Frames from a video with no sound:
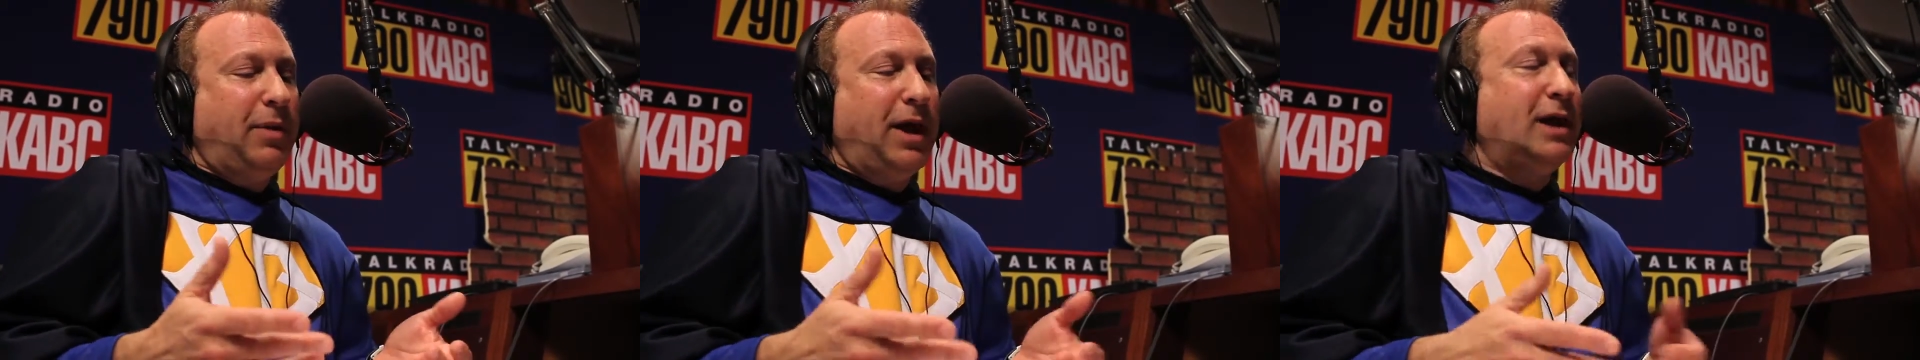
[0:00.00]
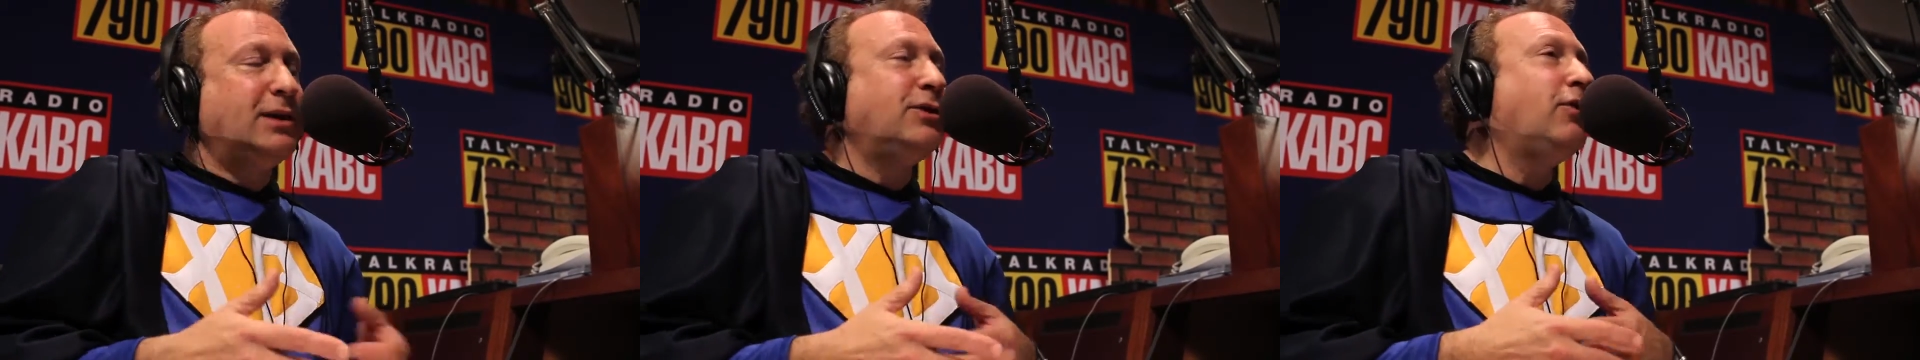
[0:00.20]

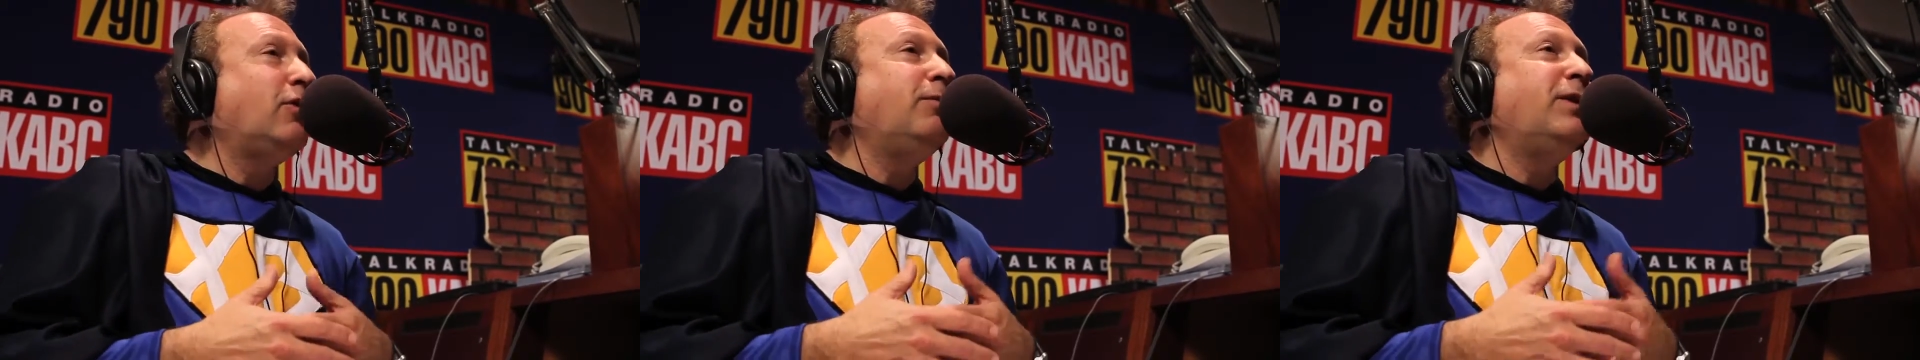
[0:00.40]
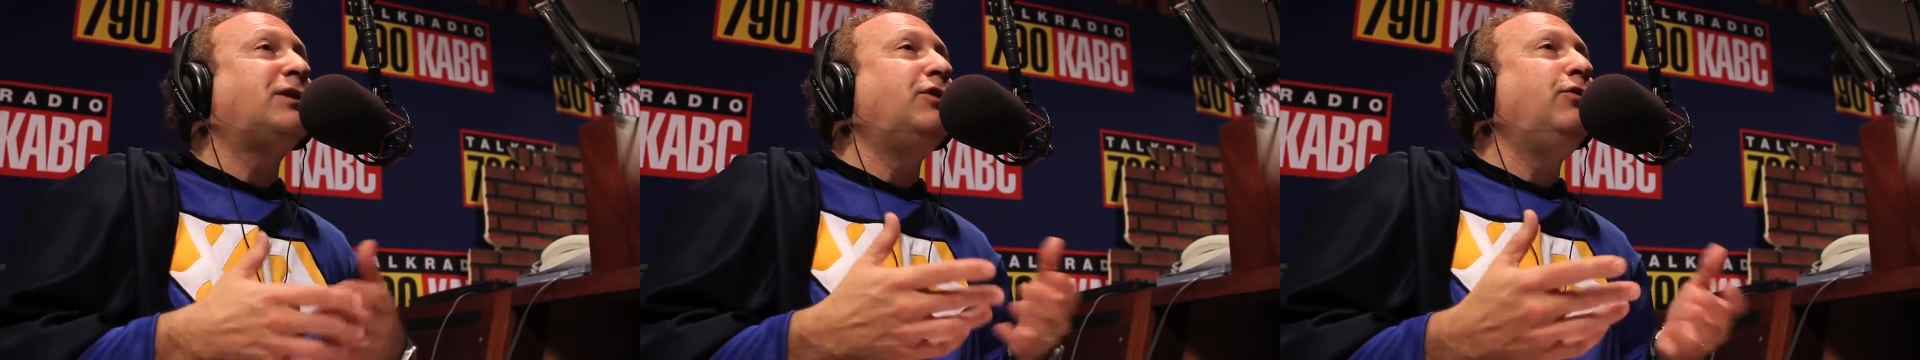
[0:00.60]
pageant or the
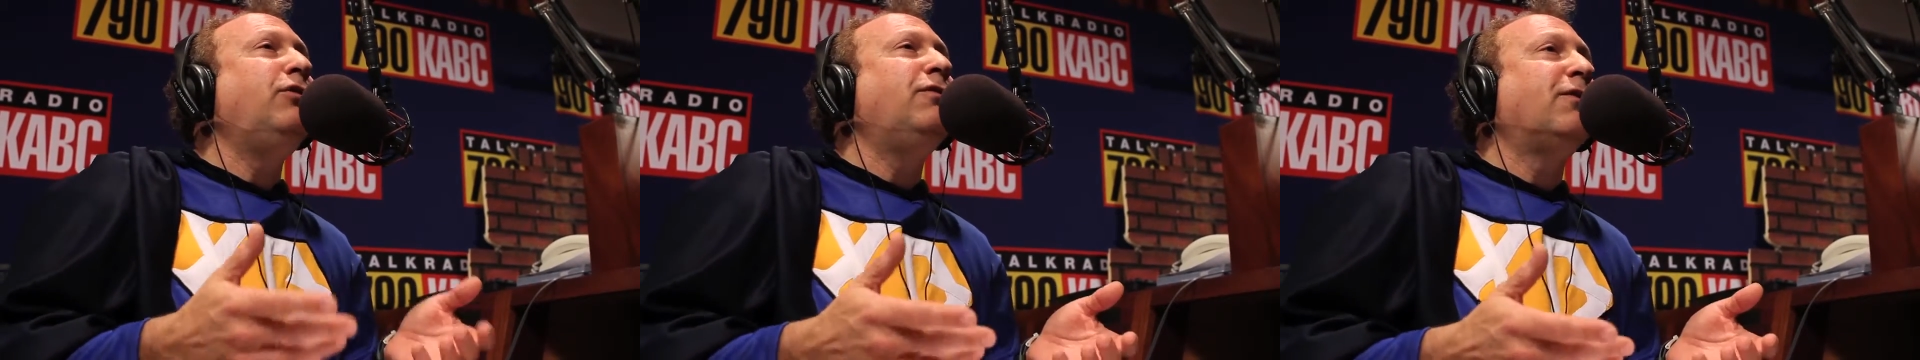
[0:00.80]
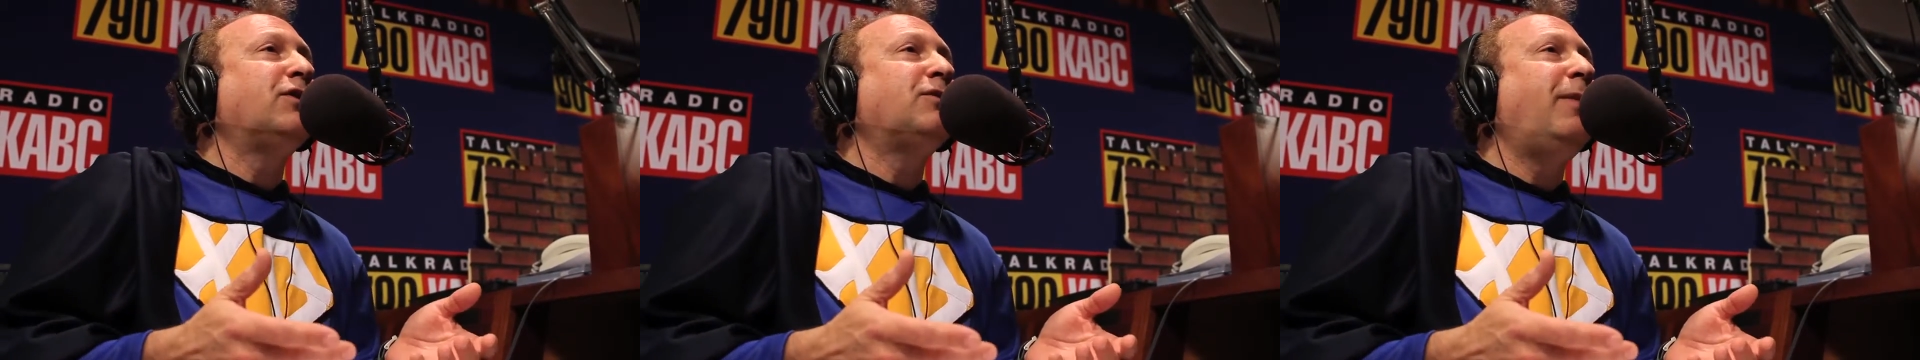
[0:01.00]
Miss
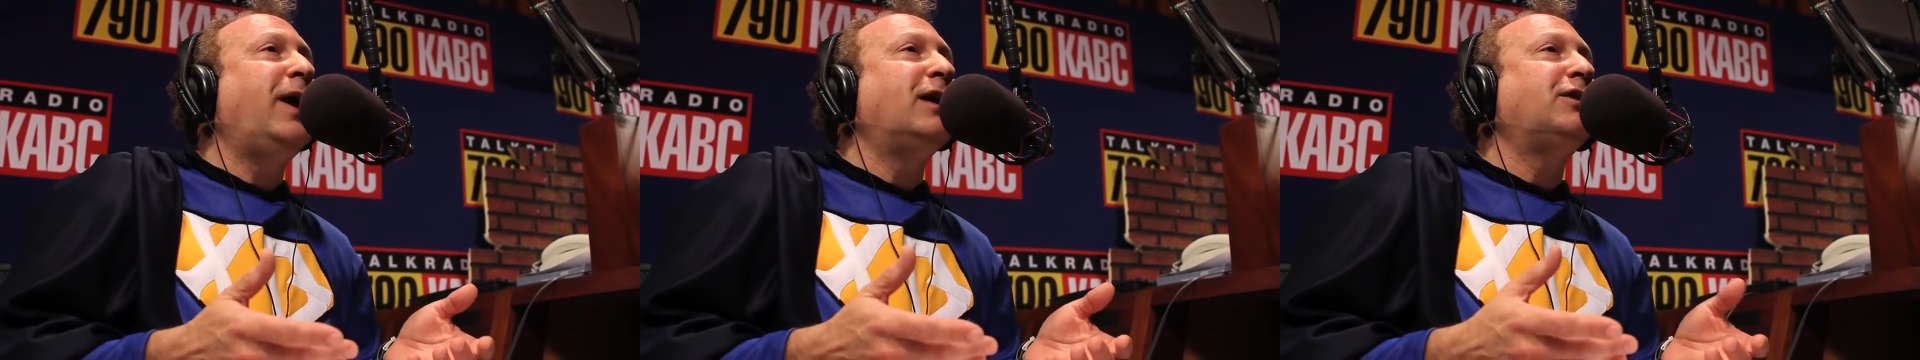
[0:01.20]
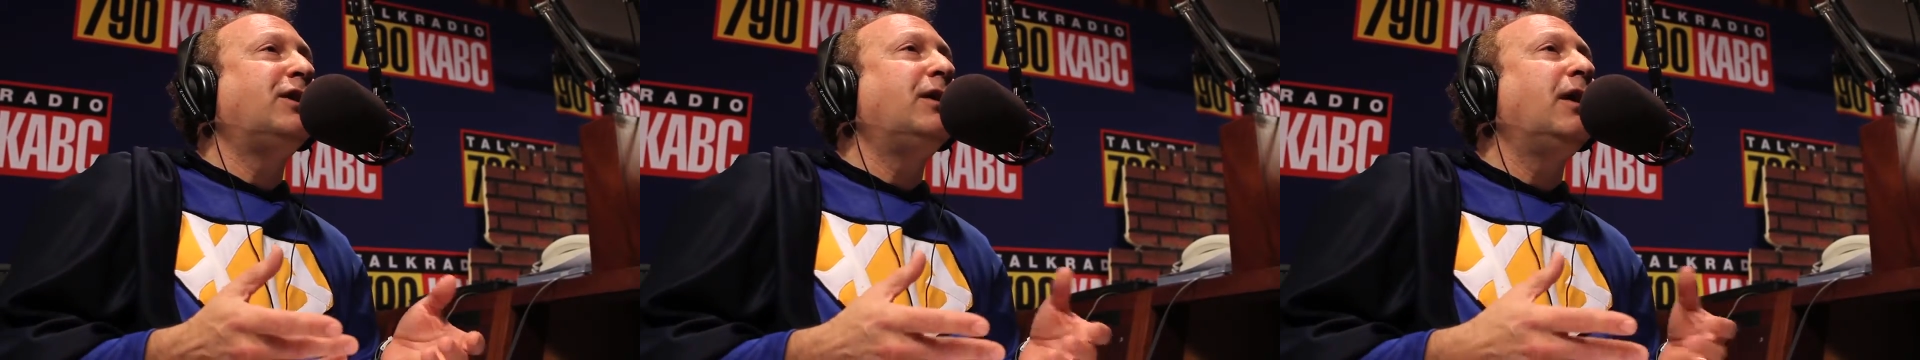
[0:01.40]
Universe
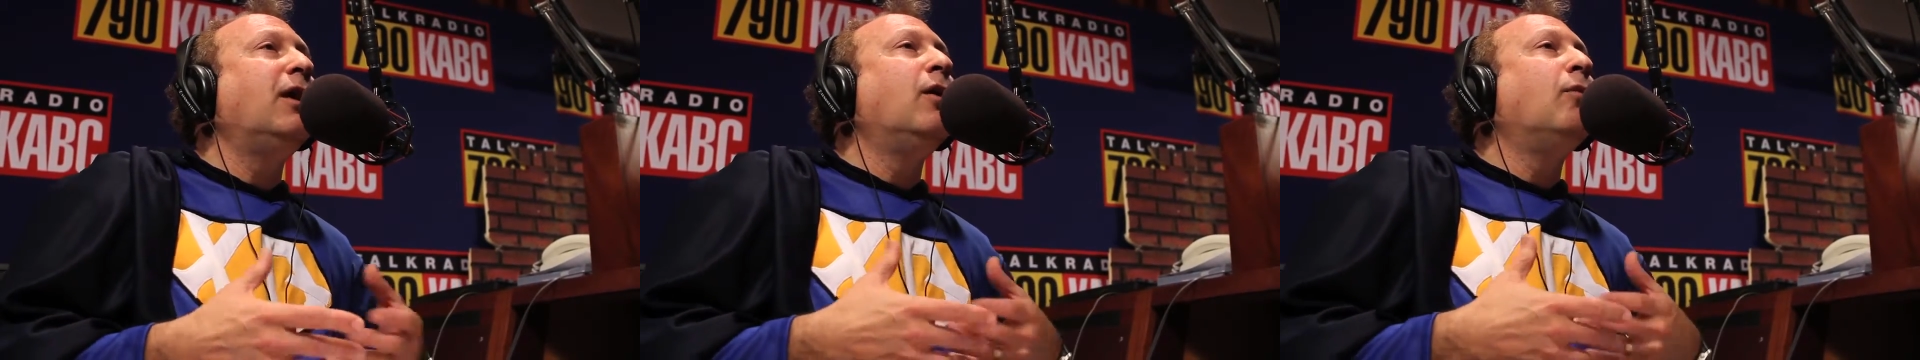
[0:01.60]
pageant